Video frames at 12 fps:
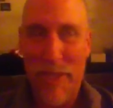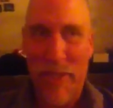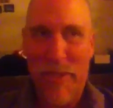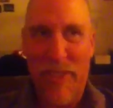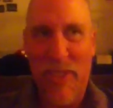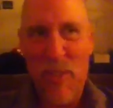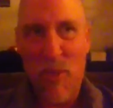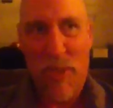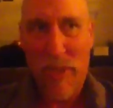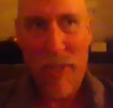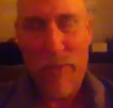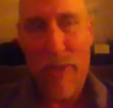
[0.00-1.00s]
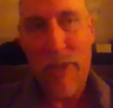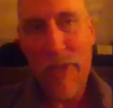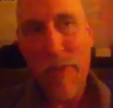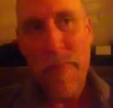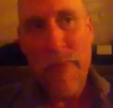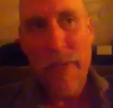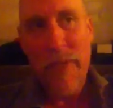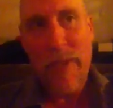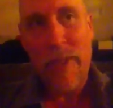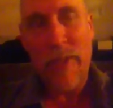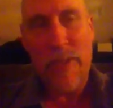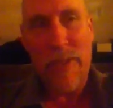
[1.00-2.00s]
window in the door anyway,
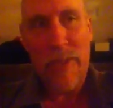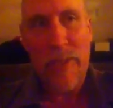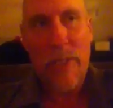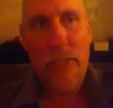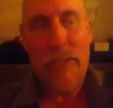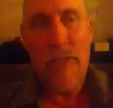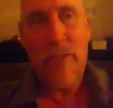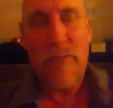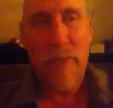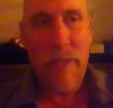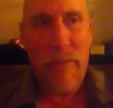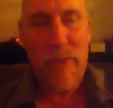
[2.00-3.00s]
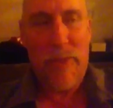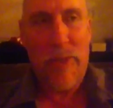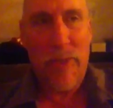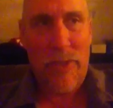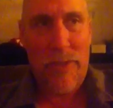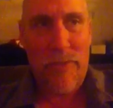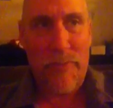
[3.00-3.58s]
because it doesn't make much sense